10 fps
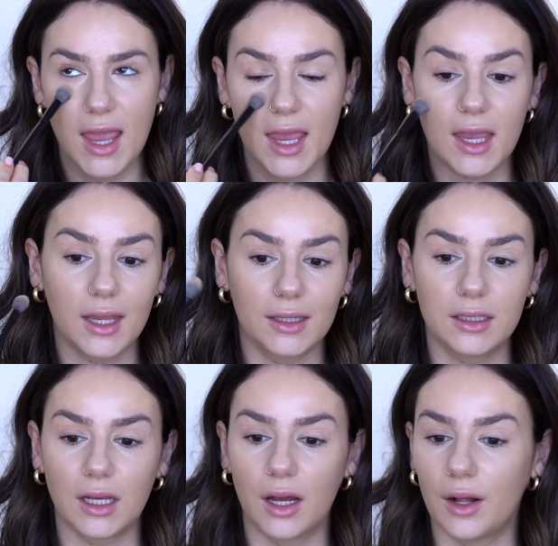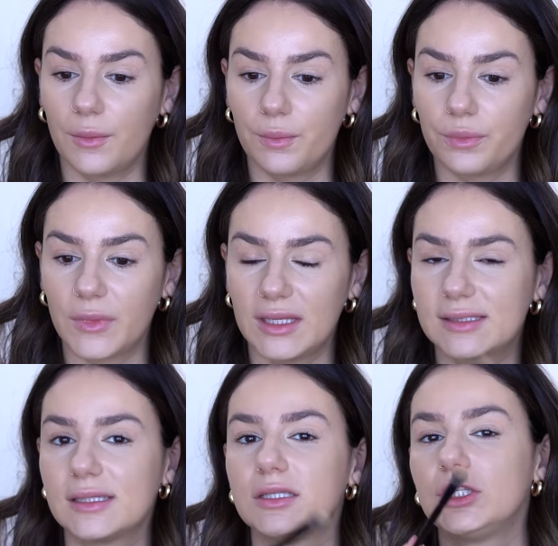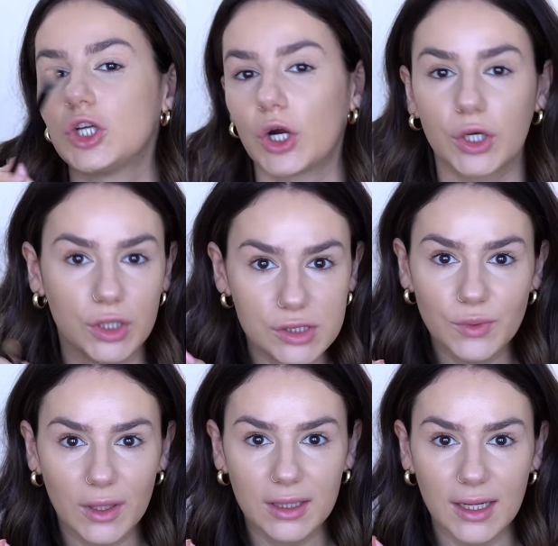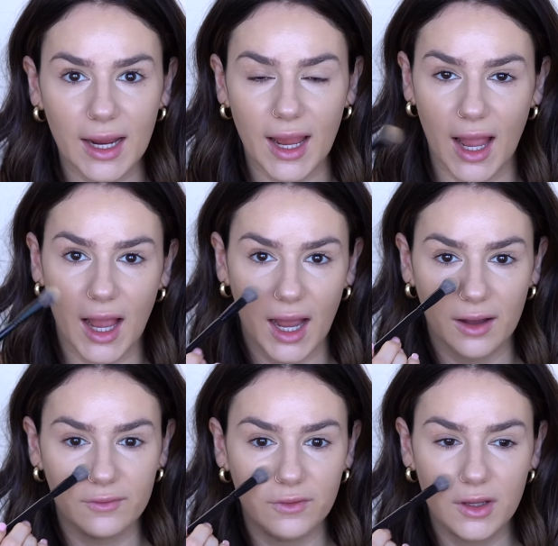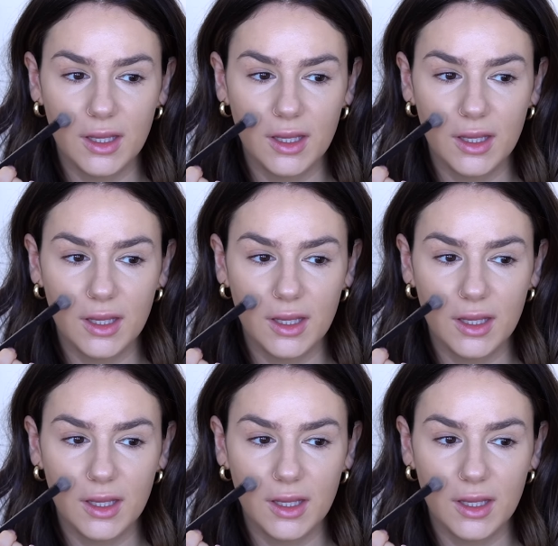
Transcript: and um, it's the darkest one that I have